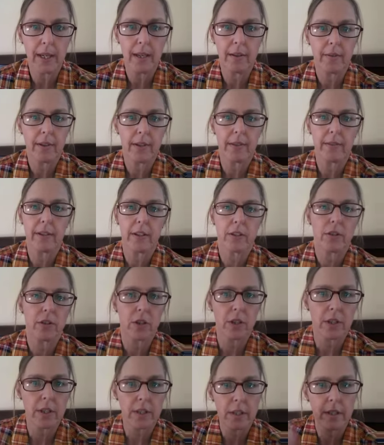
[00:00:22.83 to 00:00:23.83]
even if it's
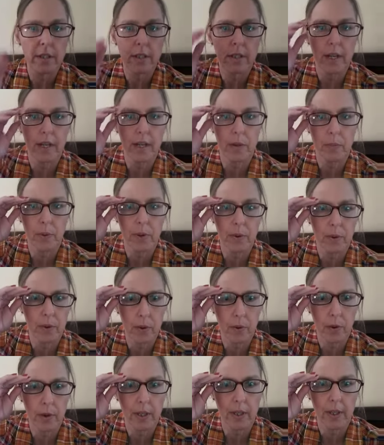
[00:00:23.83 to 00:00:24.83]
just on a
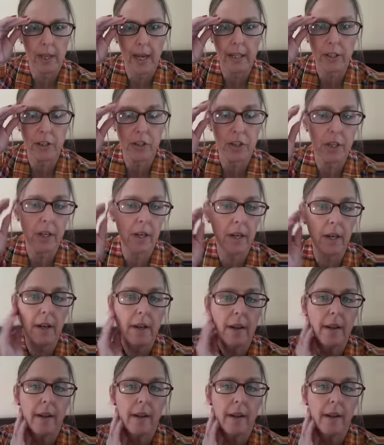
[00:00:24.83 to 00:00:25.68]
pre-recorded lecture.